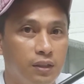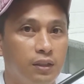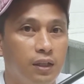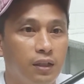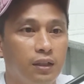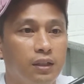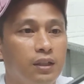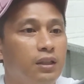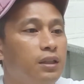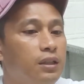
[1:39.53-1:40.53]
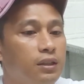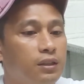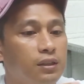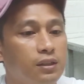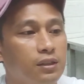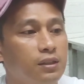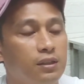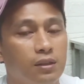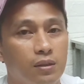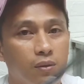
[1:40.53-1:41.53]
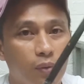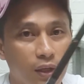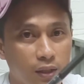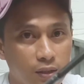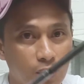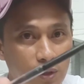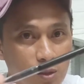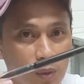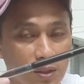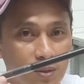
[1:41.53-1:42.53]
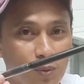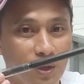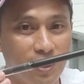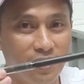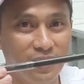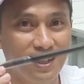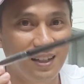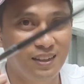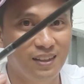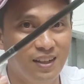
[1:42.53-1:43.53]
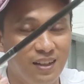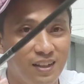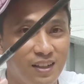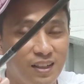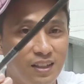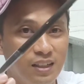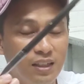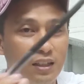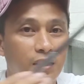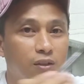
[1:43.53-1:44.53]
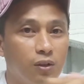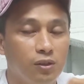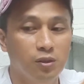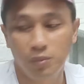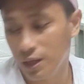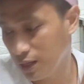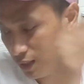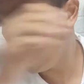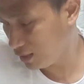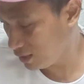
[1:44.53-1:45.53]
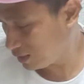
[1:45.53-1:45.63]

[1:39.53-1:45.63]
Yeah, this is why it's so expensive, $180. It costs my